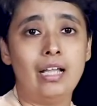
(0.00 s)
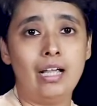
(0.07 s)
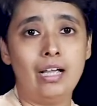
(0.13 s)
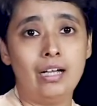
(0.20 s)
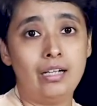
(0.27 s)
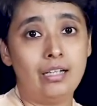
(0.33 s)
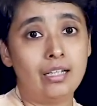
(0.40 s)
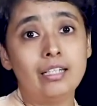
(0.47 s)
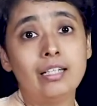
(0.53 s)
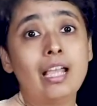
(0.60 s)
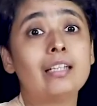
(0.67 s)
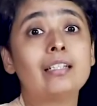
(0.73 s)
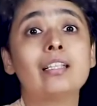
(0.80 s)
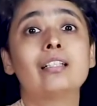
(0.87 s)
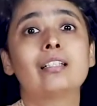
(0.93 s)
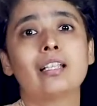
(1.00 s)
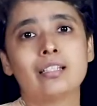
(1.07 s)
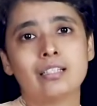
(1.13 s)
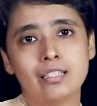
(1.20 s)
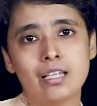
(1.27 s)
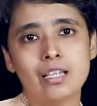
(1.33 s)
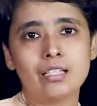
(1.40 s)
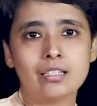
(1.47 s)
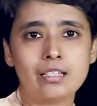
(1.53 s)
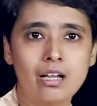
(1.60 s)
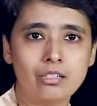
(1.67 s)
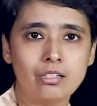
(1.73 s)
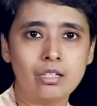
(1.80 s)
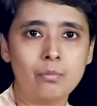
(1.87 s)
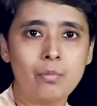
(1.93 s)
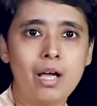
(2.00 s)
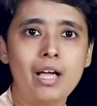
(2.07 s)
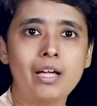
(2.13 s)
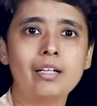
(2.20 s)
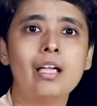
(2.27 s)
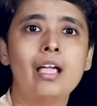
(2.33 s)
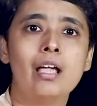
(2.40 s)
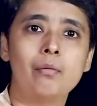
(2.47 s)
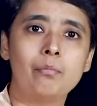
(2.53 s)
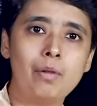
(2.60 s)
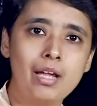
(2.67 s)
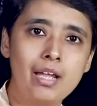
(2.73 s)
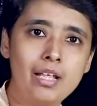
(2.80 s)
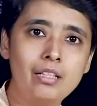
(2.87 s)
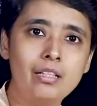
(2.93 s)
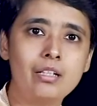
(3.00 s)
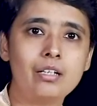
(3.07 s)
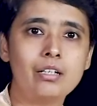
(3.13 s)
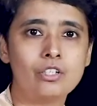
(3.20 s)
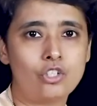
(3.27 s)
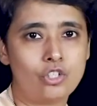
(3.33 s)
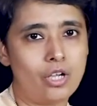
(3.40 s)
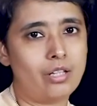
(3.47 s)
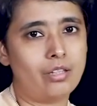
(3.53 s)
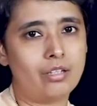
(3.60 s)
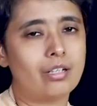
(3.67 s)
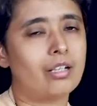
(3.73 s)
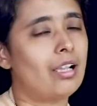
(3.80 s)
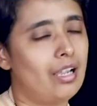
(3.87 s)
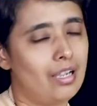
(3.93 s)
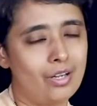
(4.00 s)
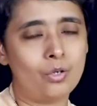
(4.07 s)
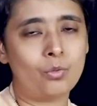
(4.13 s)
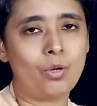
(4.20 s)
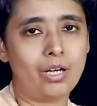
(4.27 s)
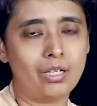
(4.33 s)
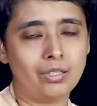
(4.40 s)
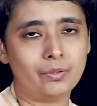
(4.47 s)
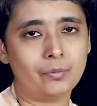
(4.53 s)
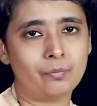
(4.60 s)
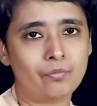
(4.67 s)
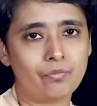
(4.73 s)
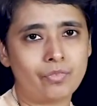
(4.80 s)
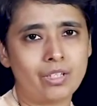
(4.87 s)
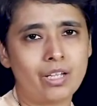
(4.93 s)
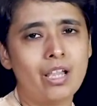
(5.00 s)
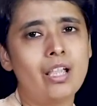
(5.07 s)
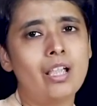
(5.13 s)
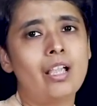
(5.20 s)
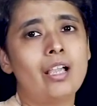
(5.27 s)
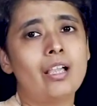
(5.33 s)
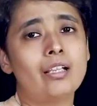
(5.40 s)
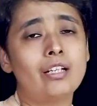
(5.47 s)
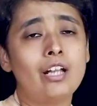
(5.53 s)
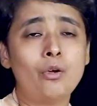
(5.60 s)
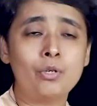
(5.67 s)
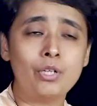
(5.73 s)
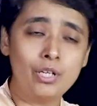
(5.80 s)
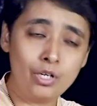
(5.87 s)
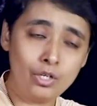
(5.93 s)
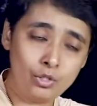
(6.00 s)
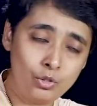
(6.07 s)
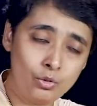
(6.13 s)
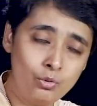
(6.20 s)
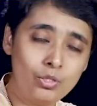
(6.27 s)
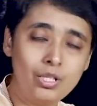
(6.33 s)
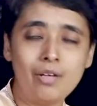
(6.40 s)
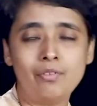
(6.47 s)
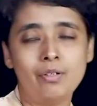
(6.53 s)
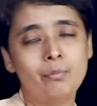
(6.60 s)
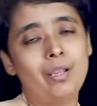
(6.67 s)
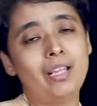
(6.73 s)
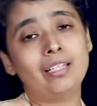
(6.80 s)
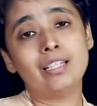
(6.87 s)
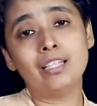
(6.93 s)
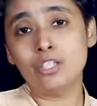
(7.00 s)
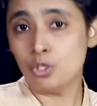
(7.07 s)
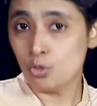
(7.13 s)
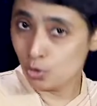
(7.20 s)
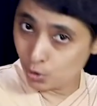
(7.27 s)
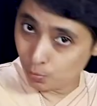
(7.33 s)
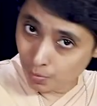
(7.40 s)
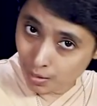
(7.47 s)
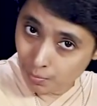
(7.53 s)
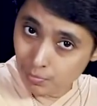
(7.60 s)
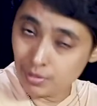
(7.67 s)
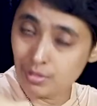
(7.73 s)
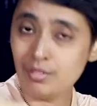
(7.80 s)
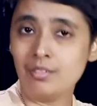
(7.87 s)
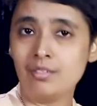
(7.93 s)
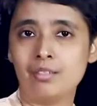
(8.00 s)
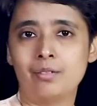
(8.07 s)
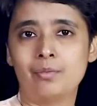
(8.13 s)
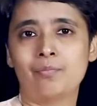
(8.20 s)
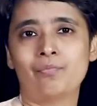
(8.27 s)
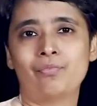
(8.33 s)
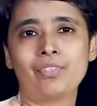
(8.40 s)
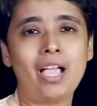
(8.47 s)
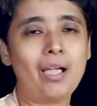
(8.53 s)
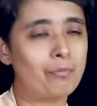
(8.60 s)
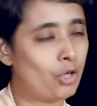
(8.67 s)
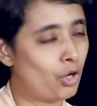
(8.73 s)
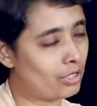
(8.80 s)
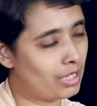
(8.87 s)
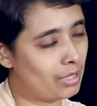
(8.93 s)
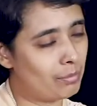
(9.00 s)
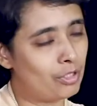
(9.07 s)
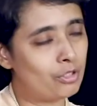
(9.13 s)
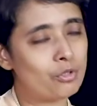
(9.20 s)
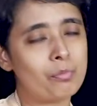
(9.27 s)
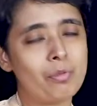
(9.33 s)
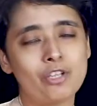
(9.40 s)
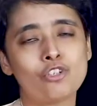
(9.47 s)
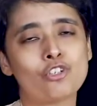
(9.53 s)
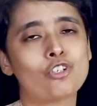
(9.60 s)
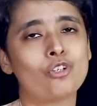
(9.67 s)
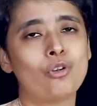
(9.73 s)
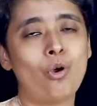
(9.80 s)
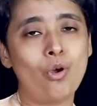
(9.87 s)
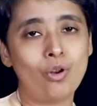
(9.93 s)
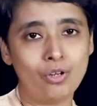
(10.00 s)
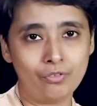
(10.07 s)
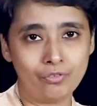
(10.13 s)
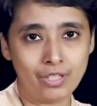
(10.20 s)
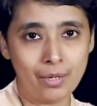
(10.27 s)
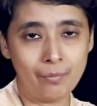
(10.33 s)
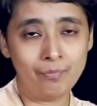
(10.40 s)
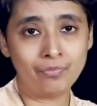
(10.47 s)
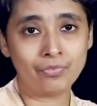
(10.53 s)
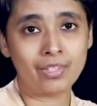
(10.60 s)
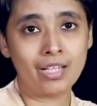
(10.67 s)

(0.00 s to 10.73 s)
in 1960, started by Mahindra Chandra Agarwal. Now here too there were many newspapers. I am not able to mention all of them